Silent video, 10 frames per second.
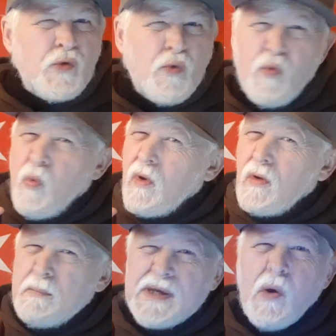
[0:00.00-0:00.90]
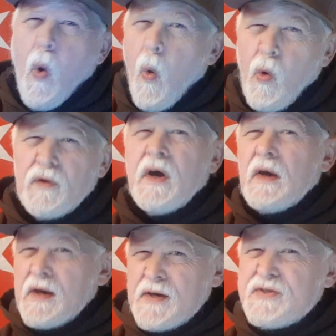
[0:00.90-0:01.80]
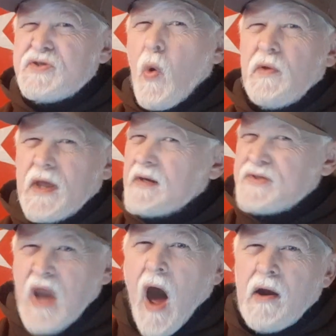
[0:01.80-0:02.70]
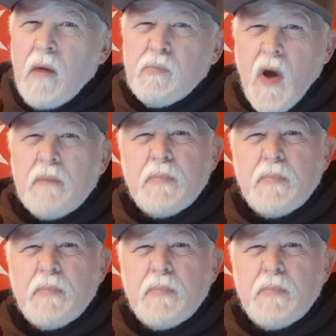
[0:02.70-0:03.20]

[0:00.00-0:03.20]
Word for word: You will behold his soul that is not upright,